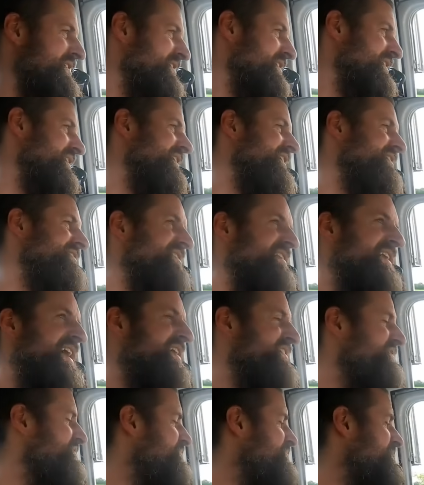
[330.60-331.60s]
But it's
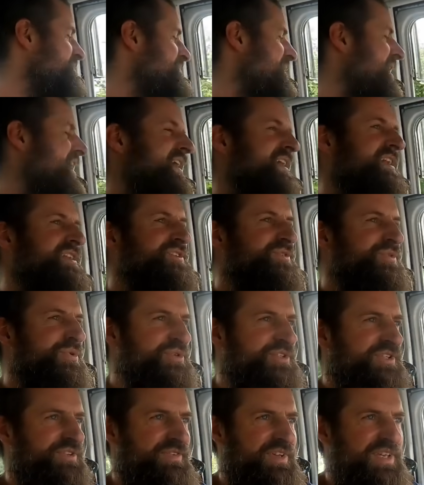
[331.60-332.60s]
nice to be back in a
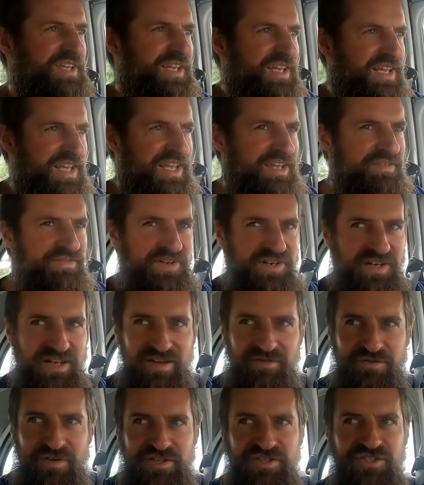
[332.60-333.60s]
2CV, even
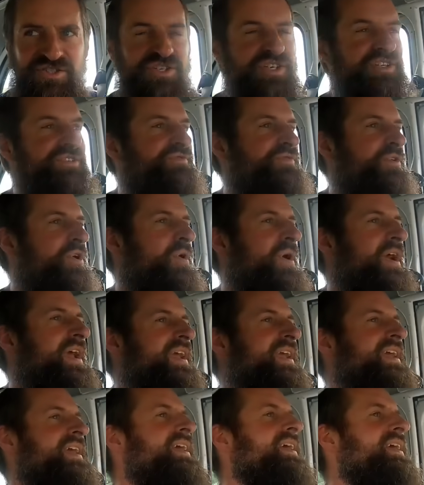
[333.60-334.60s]
if it's just for
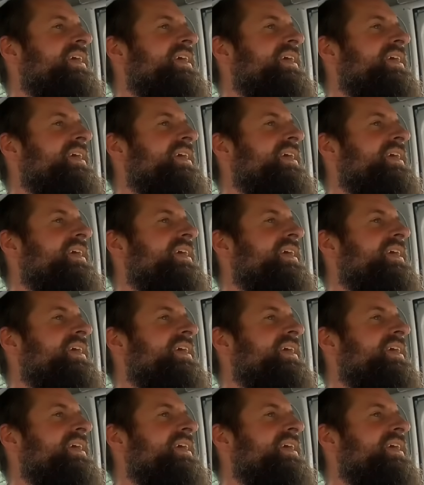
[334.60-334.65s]
a